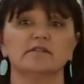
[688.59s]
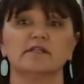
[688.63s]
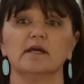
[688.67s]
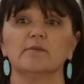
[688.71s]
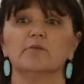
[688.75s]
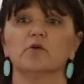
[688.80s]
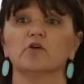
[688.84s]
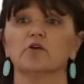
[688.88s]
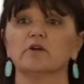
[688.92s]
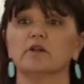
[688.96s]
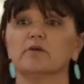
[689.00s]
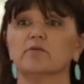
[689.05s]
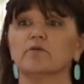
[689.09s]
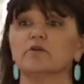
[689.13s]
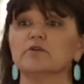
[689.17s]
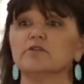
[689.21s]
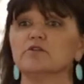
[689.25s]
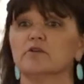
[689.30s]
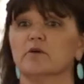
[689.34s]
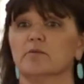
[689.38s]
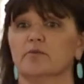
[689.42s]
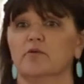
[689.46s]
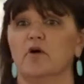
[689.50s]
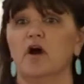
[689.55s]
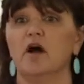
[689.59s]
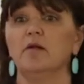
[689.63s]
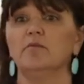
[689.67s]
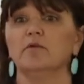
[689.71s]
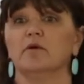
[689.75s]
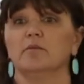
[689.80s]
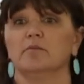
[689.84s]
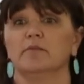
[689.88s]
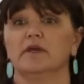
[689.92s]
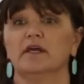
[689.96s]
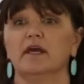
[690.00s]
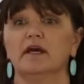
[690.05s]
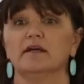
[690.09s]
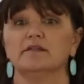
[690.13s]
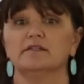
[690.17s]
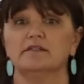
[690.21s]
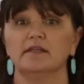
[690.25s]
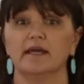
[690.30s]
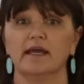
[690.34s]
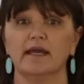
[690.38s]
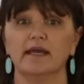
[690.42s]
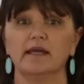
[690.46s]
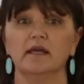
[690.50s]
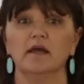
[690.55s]
stem girdling roots are a problem, because
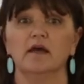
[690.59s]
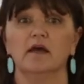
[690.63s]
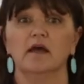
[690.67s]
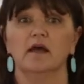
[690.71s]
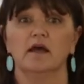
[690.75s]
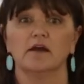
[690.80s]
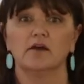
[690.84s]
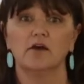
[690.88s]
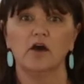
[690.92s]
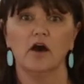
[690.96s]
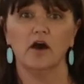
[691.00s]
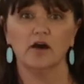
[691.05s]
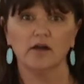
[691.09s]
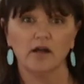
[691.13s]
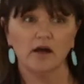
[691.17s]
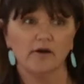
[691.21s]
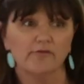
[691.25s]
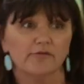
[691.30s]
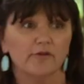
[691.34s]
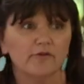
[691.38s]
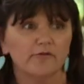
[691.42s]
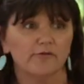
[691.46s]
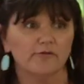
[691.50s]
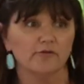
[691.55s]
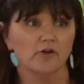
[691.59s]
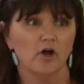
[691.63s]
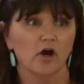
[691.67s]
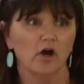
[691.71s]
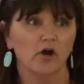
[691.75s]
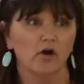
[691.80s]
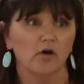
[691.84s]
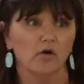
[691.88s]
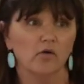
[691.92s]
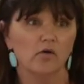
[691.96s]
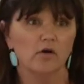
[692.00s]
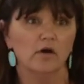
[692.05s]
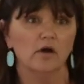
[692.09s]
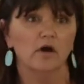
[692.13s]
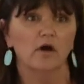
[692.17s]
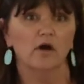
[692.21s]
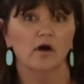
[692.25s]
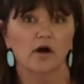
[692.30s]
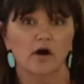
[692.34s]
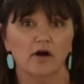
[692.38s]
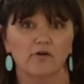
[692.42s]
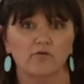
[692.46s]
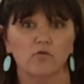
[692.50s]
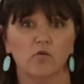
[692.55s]
they cut off the flow
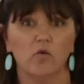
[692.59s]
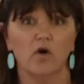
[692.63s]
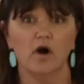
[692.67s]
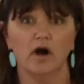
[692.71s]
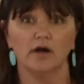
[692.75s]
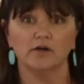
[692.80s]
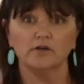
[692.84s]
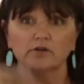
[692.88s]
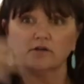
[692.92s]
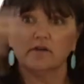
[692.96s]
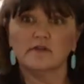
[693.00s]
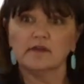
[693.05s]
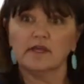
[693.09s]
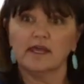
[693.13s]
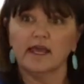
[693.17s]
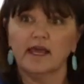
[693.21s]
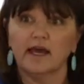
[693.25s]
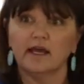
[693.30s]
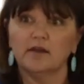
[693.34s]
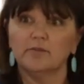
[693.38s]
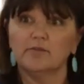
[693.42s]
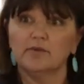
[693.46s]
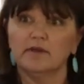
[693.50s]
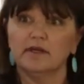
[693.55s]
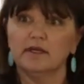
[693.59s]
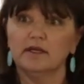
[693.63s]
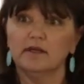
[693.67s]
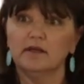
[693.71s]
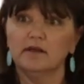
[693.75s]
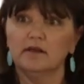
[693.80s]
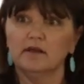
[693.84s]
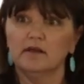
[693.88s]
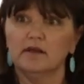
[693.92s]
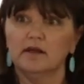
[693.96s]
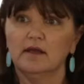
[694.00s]
of water to the canopy,